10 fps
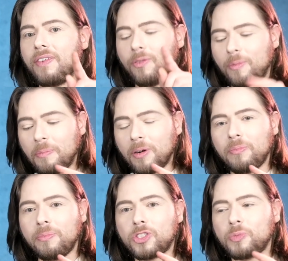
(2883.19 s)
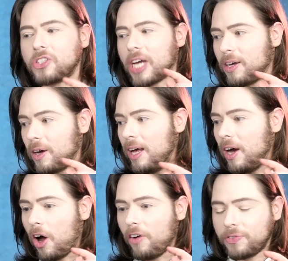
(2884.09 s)
And remember, Rich Mitch, I
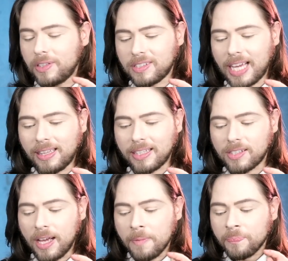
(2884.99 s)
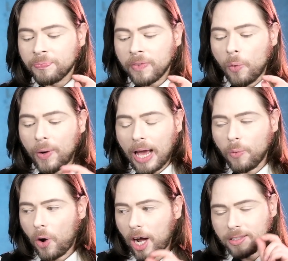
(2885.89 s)
often say this, when I
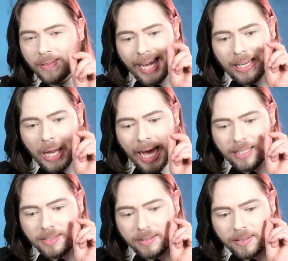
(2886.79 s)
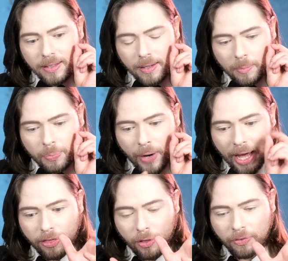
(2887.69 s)
want that last
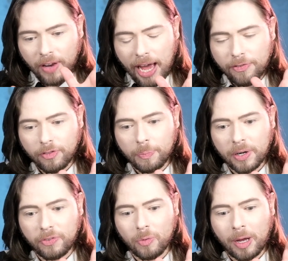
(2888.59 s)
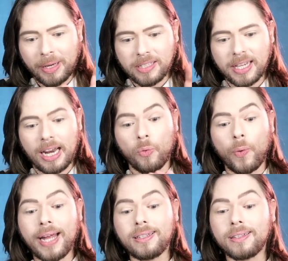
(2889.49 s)
breath of life of a perfume on my skin, I
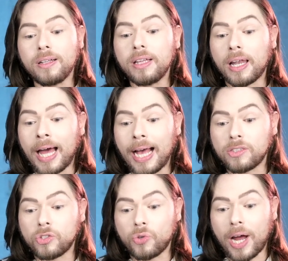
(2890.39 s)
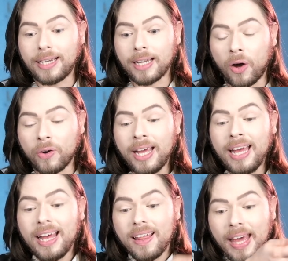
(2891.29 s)
wait till the last dry down,
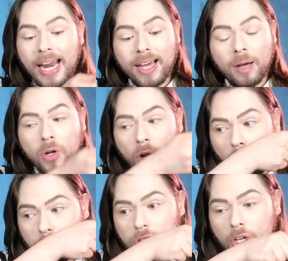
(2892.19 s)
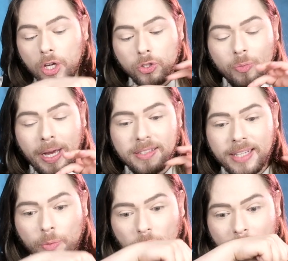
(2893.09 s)
then I come close to my
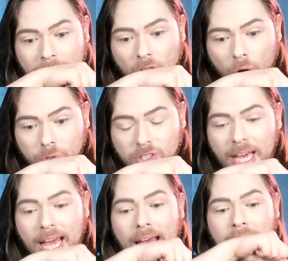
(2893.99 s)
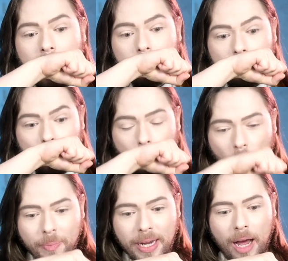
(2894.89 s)
skin with my nose and I
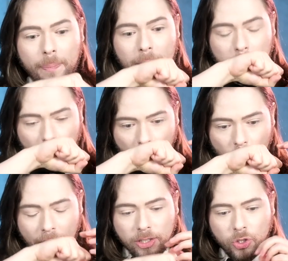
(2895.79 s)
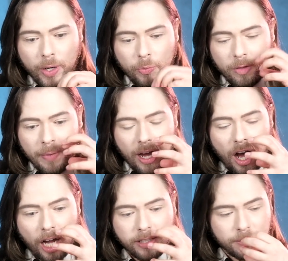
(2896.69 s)
warm it up, I blow onto it with my
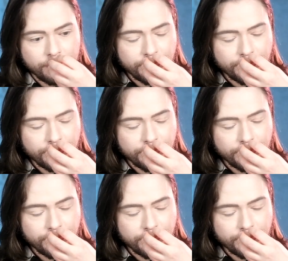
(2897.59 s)
hot